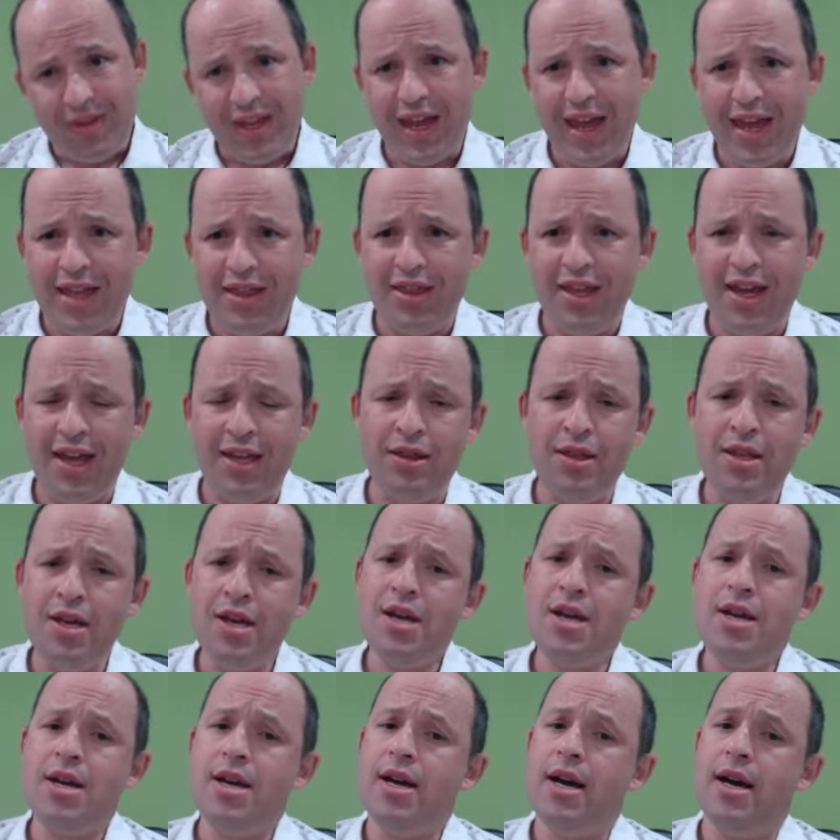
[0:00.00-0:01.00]
and then
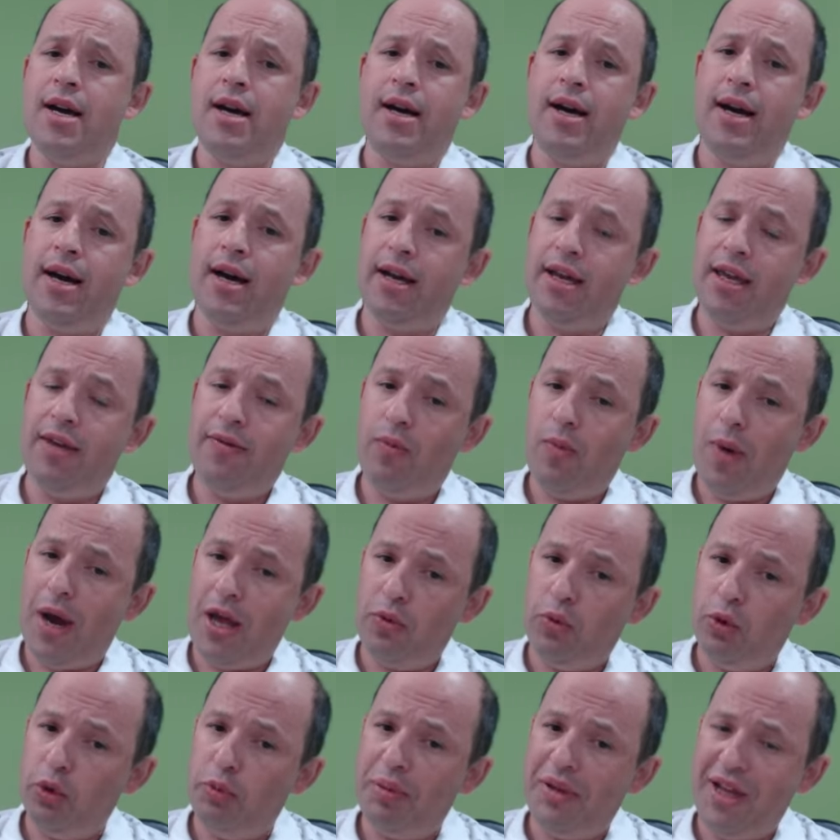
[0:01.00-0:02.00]
if
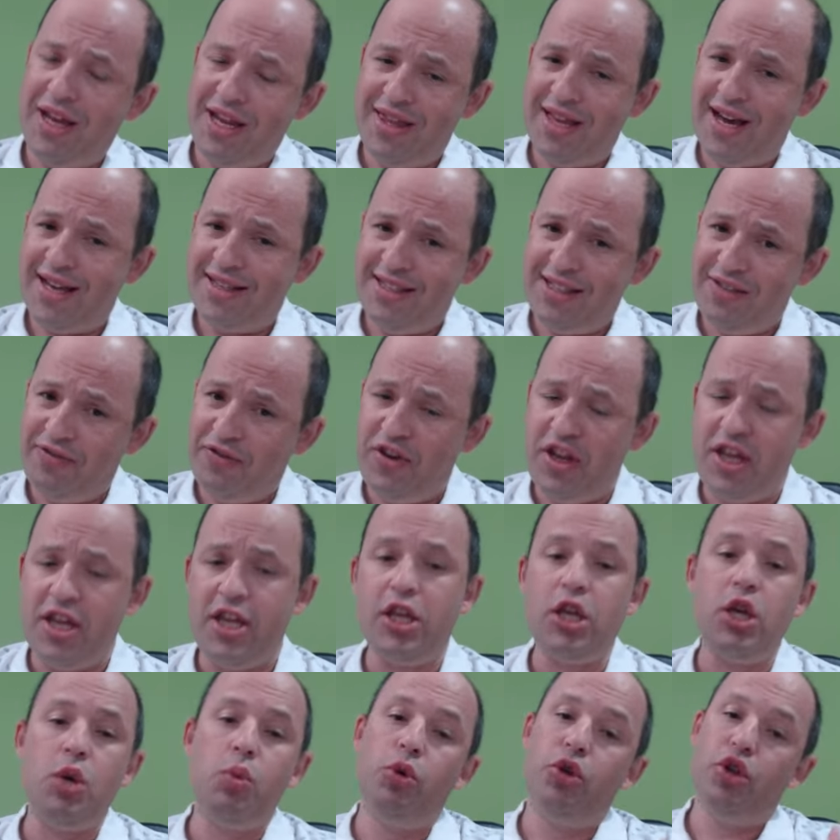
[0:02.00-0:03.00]
white would play knight c3,
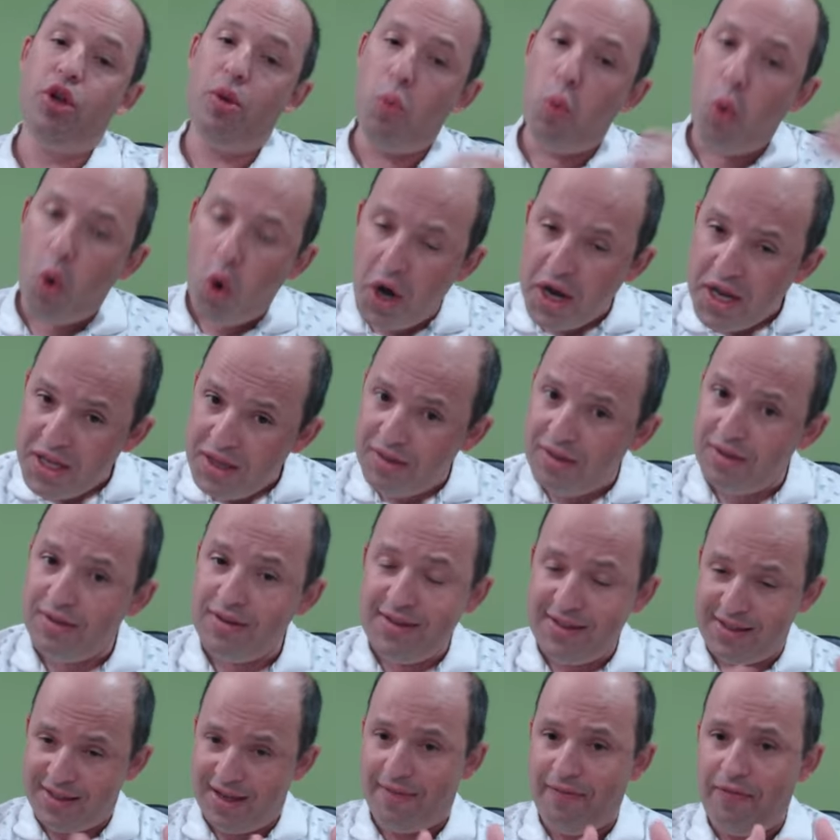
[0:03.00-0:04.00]
he would avoid
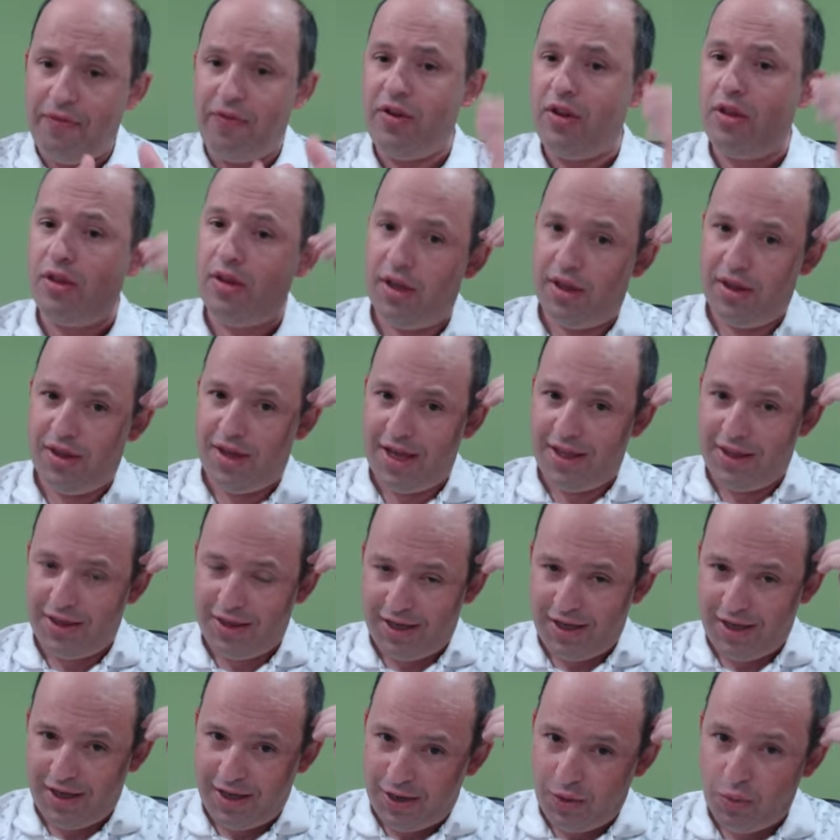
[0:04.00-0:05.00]
something that
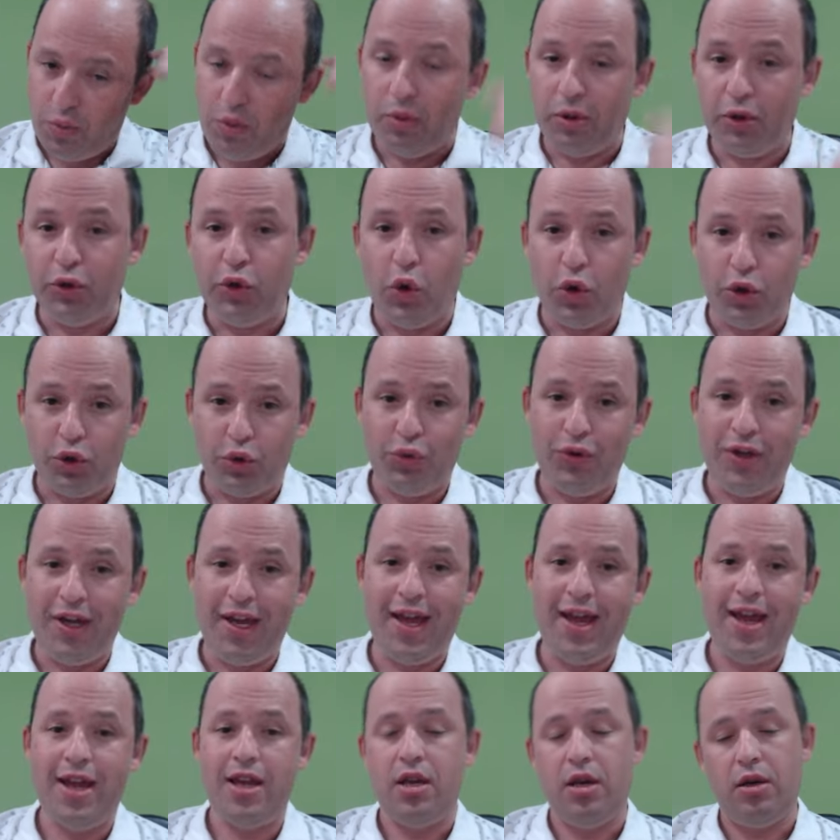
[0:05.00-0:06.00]
we will talk
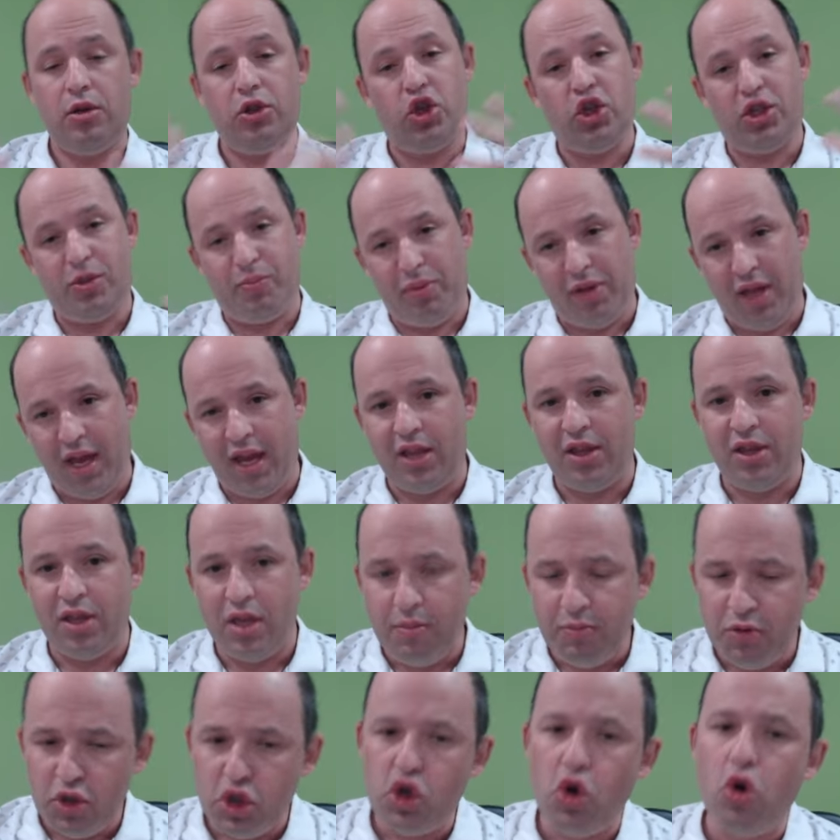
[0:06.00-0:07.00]
today, just playing
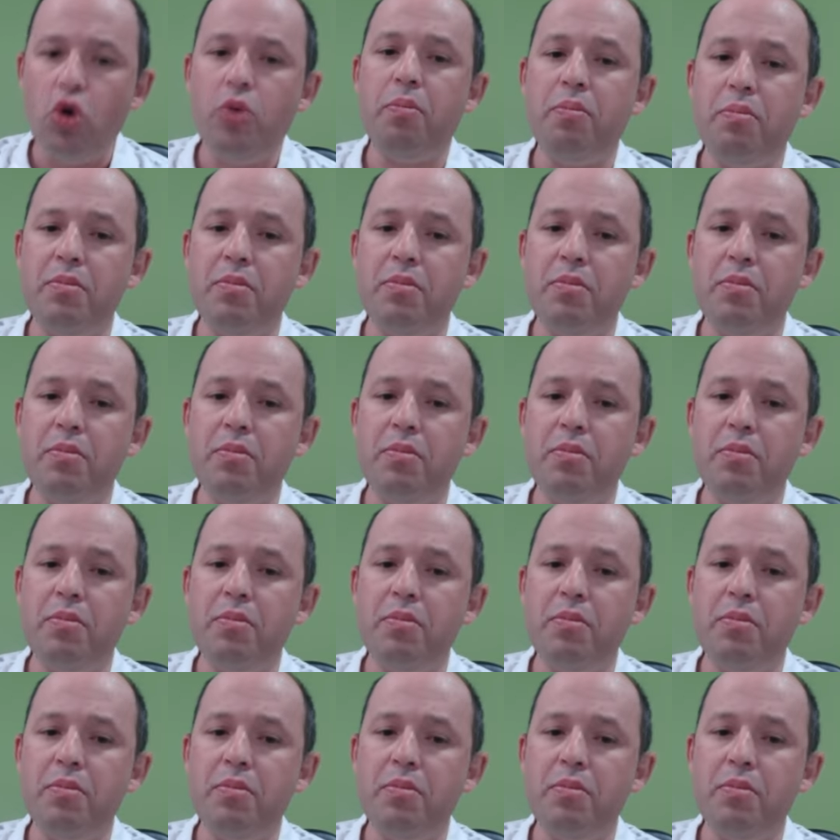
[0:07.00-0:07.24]
Nimzo.